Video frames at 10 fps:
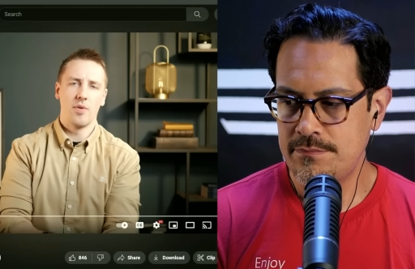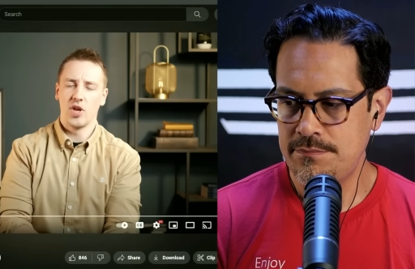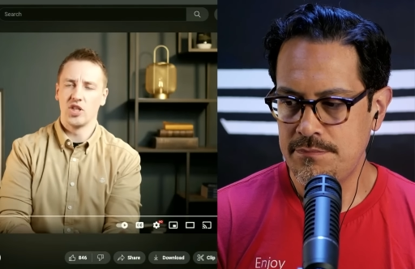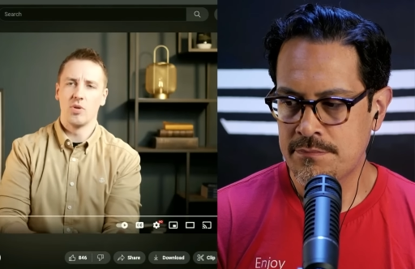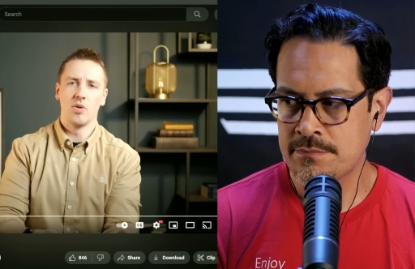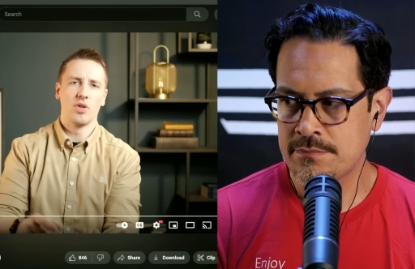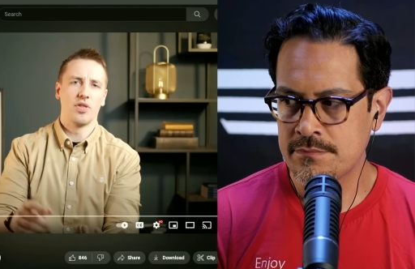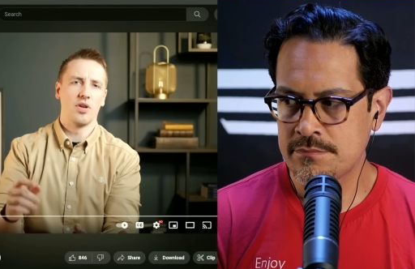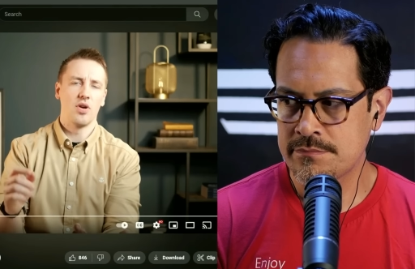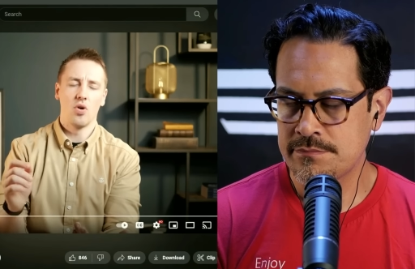Speaker 1: raised me with
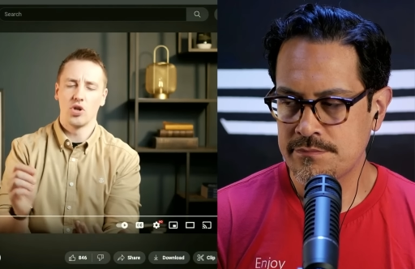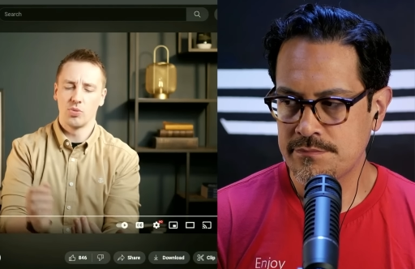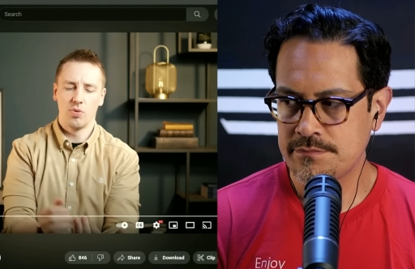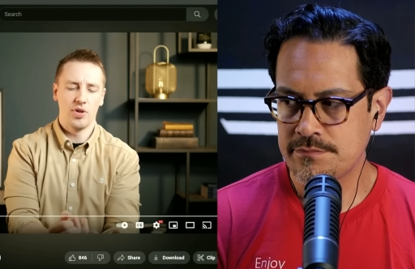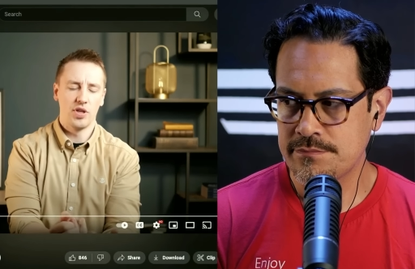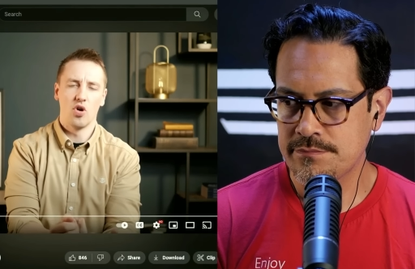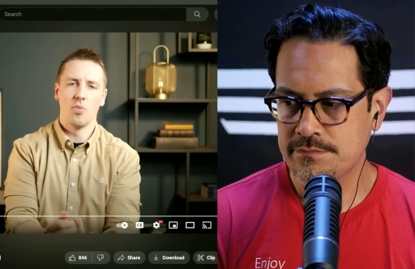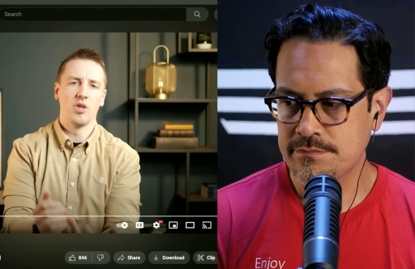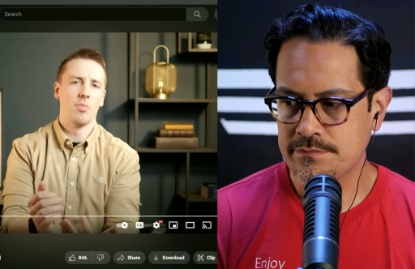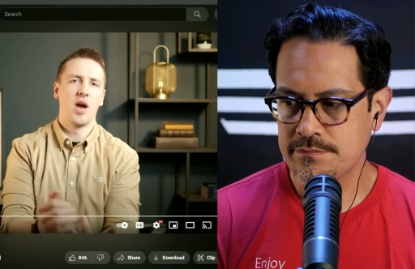the gospel. They
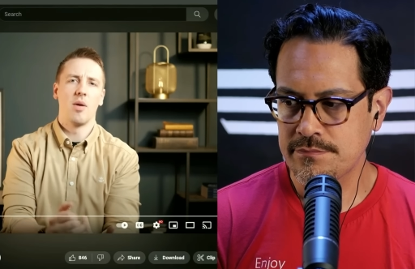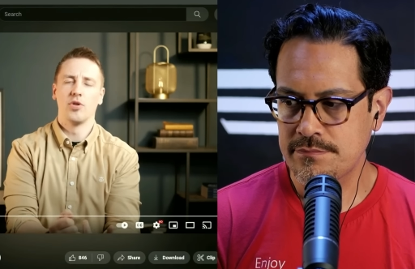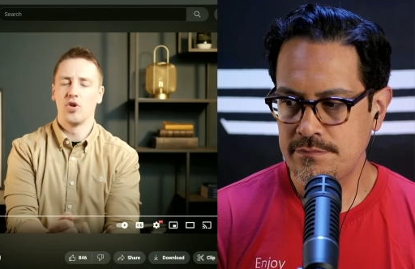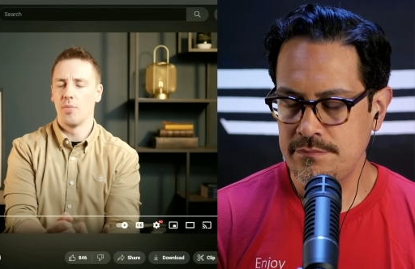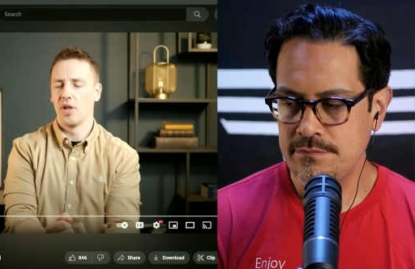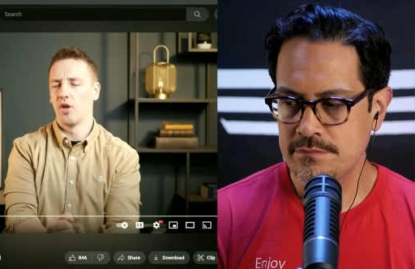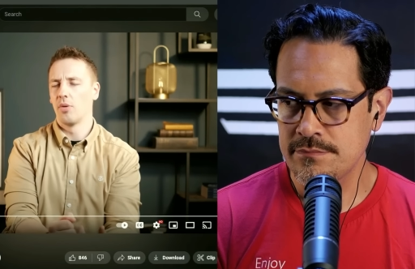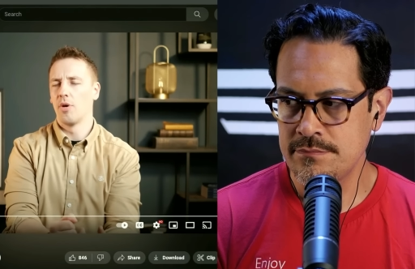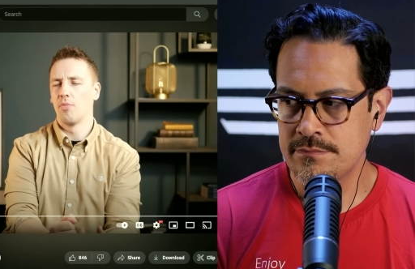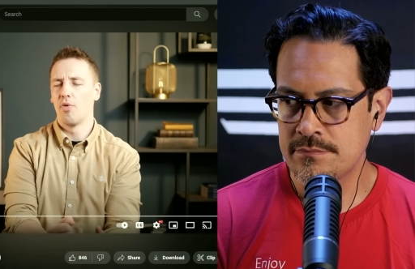taught me the Bible, taught me a lot
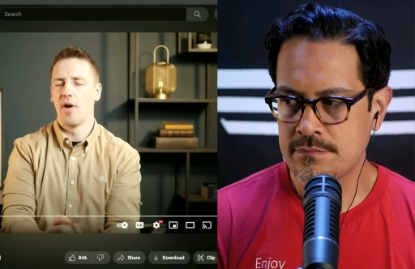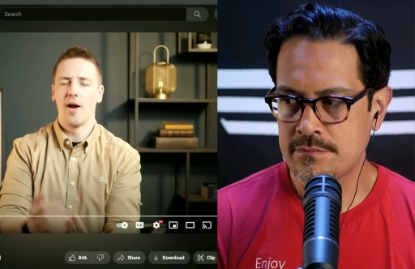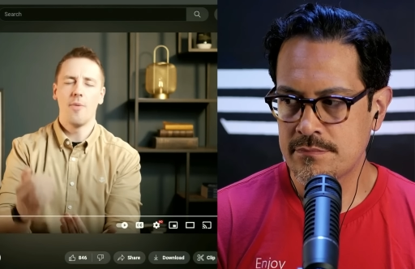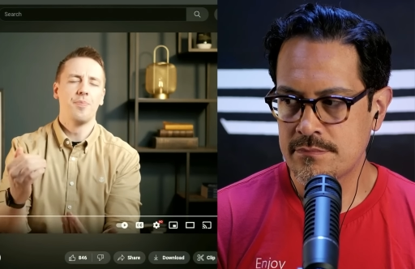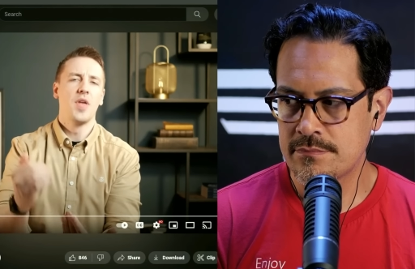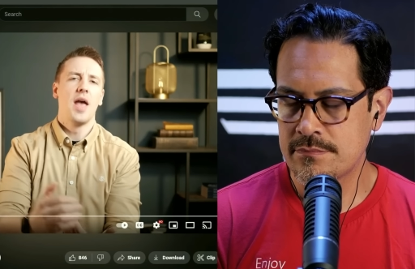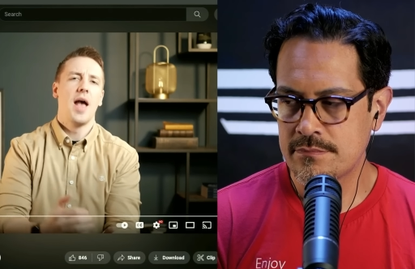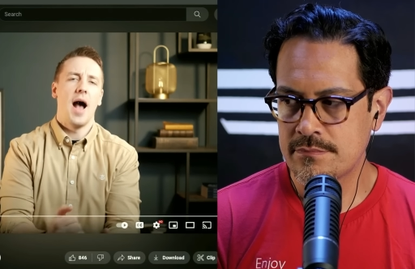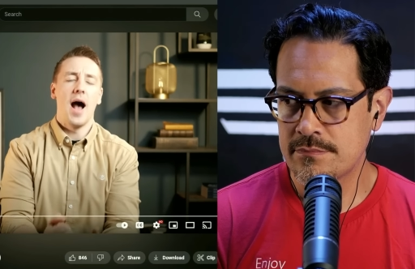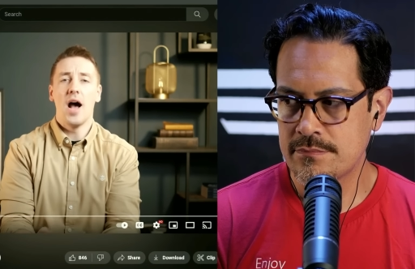about prayer.
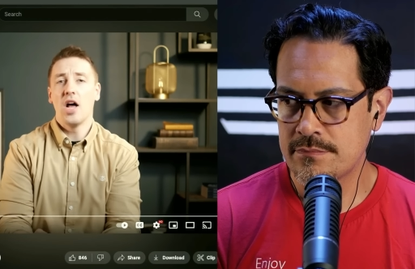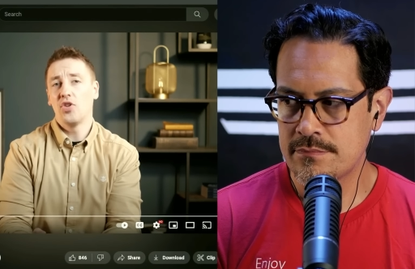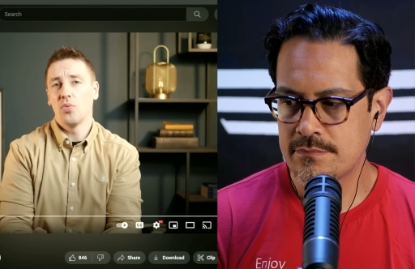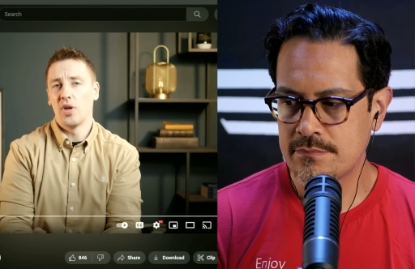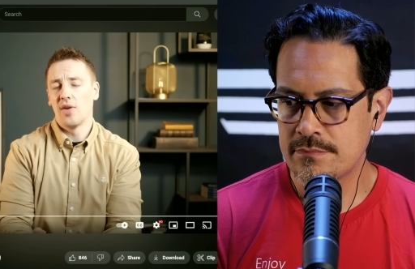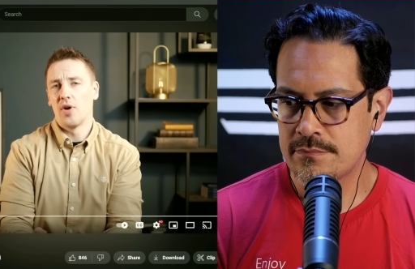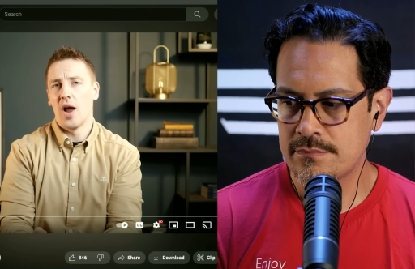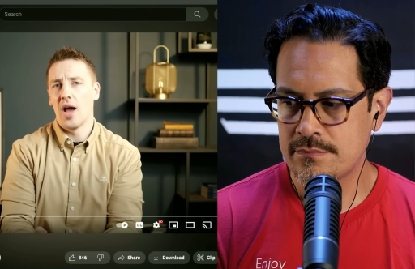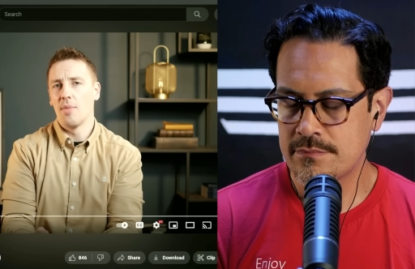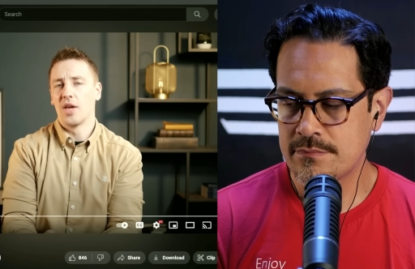And
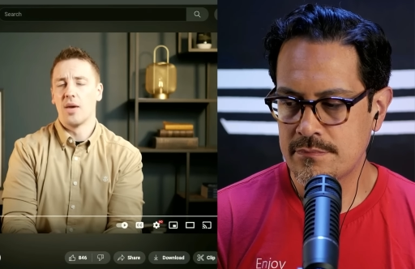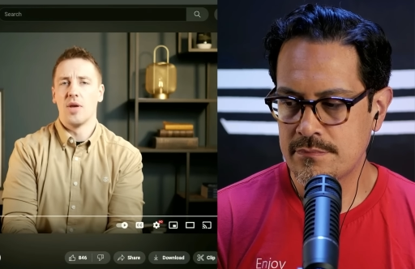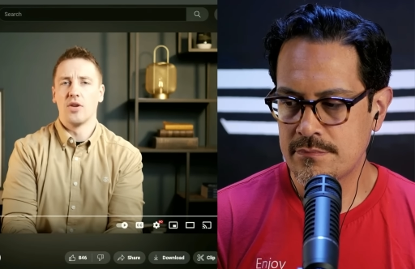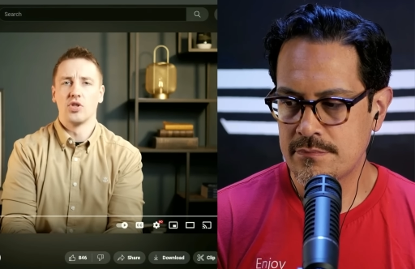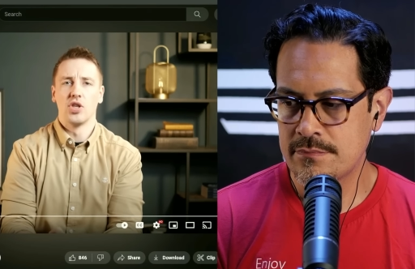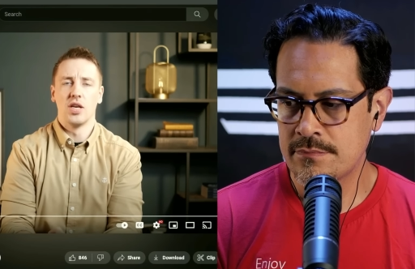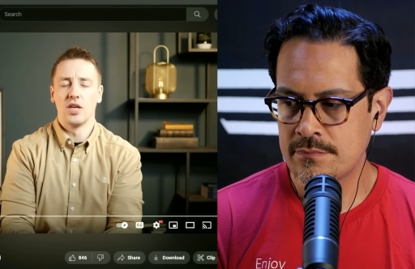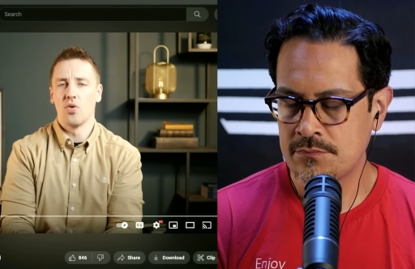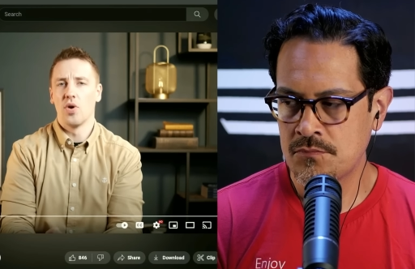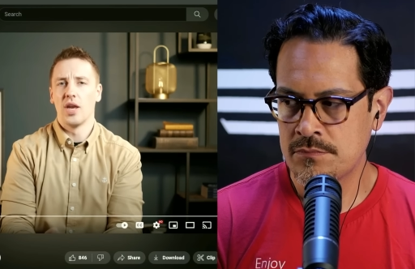whenever I became interested
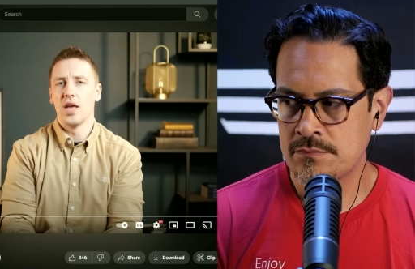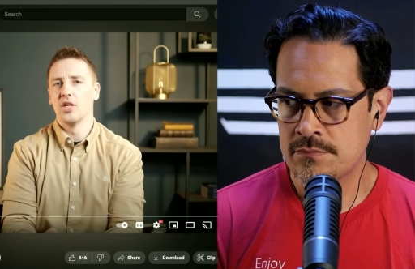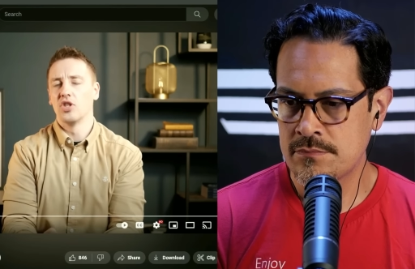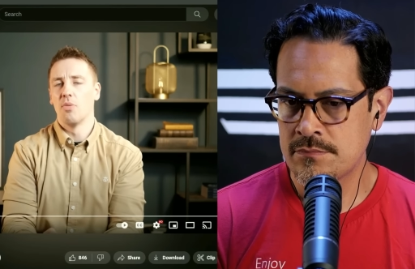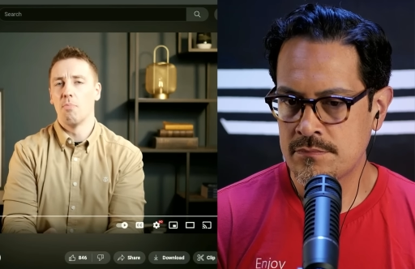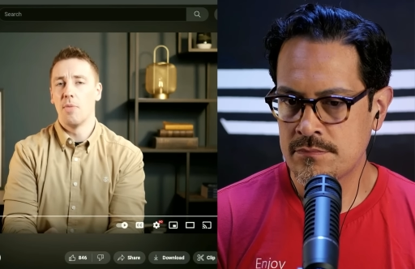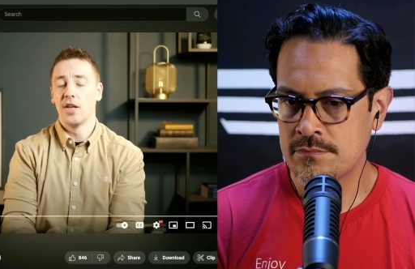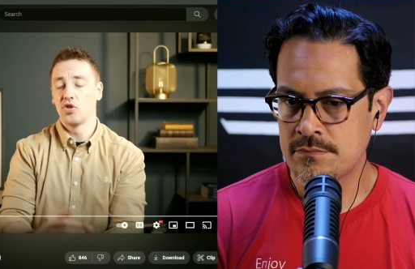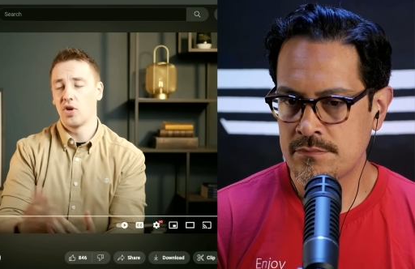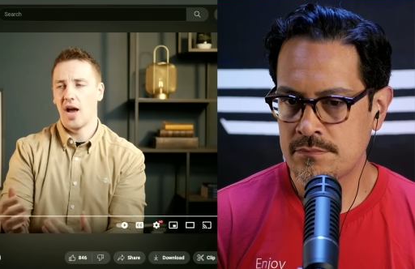in going into
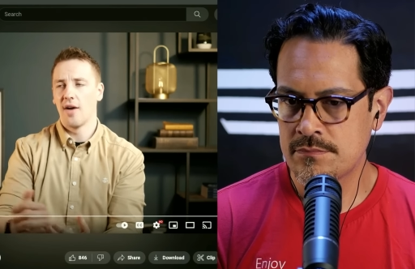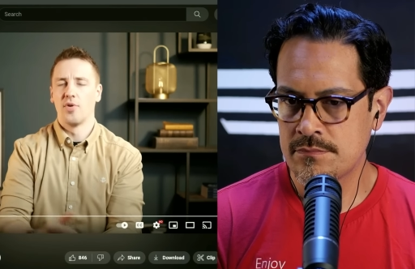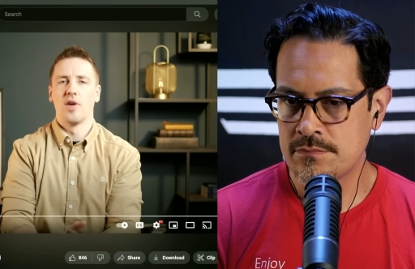ministry after